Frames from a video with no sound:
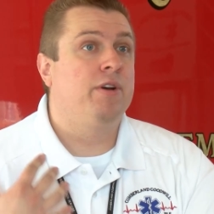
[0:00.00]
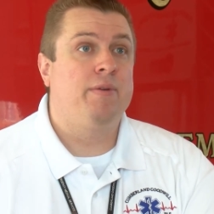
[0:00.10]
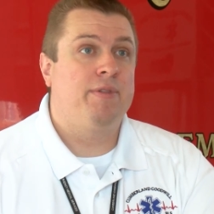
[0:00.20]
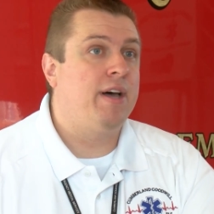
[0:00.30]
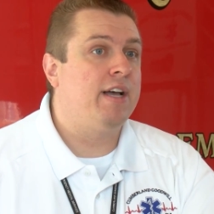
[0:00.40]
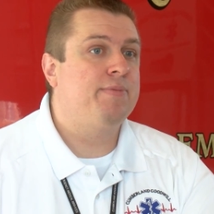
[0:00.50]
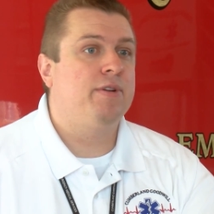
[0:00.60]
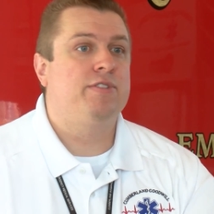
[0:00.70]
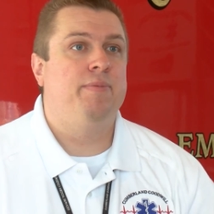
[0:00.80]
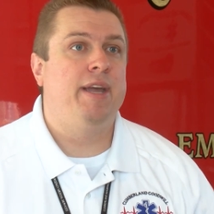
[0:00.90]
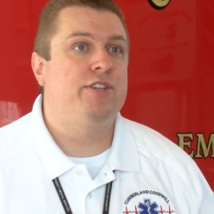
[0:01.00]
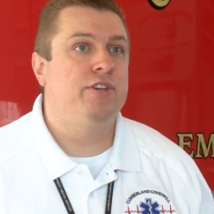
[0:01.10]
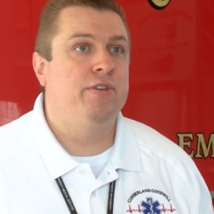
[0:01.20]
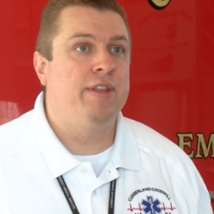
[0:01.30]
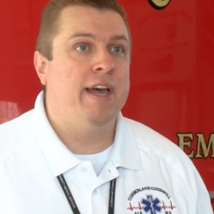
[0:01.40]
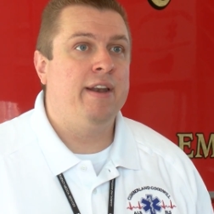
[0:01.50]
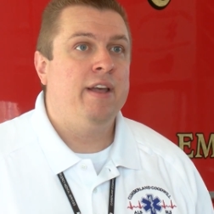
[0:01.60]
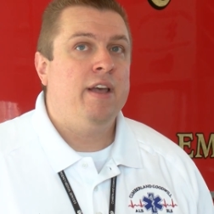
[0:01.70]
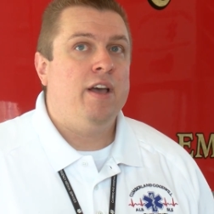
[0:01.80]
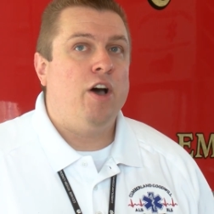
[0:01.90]
working with hospitals to make sure that
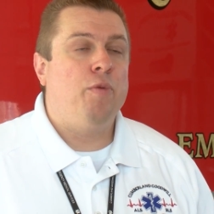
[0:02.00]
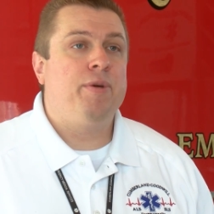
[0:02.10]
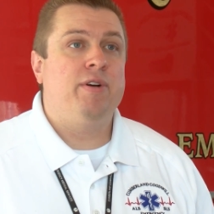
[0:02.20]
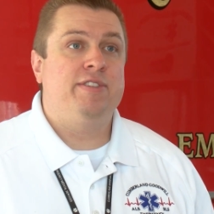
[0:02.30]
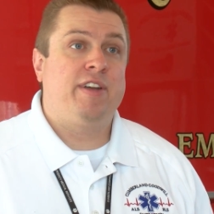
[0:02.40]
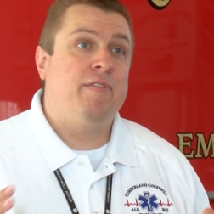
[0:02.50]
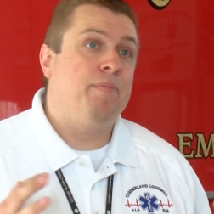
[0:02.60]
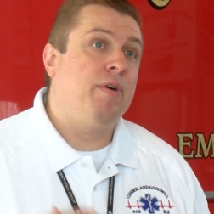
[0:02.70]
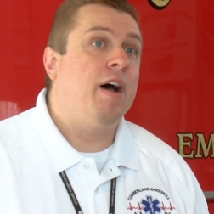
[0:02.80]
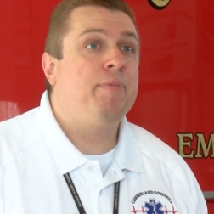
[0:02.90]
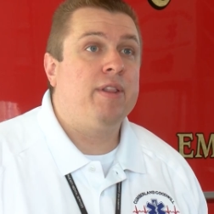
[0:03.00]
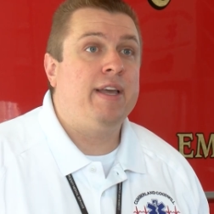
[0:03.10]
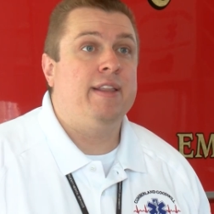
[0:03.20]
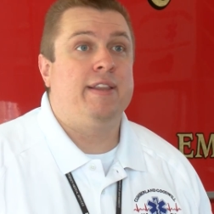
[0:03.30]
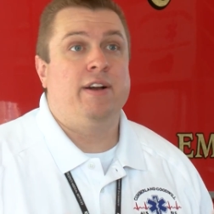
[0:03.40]
opioids are given properly, that